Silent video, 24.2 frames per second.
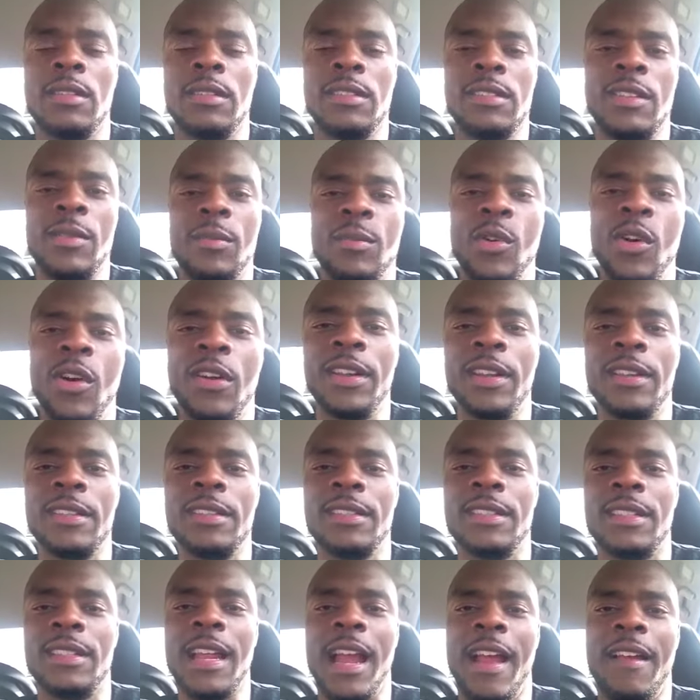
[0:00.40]
Good morning,
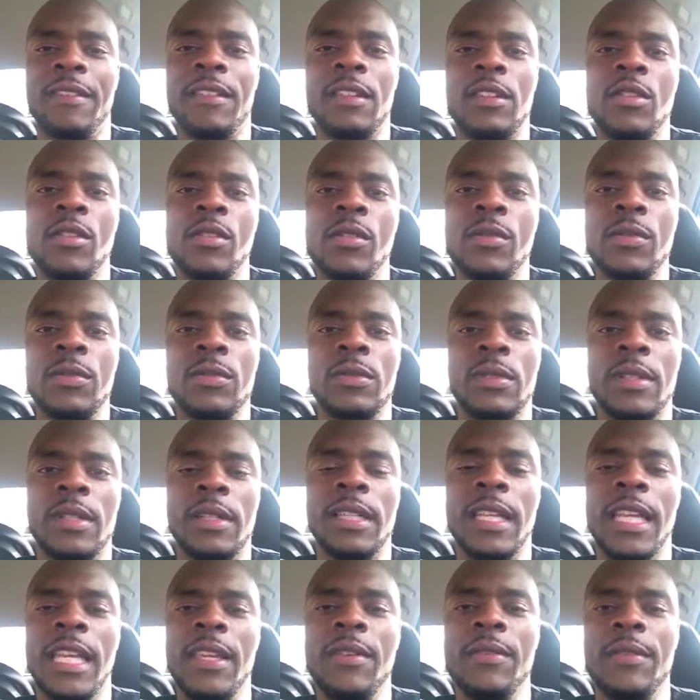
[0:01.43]
good afternoon,
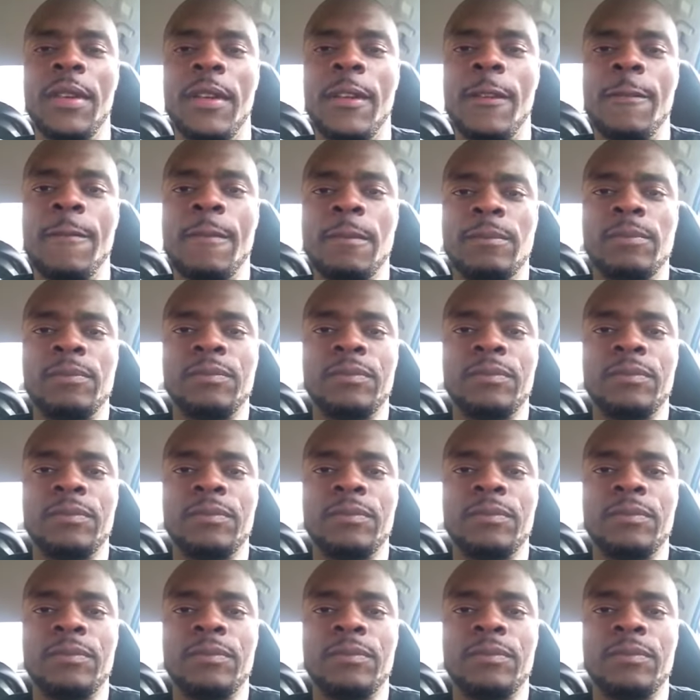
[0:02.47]
good evening.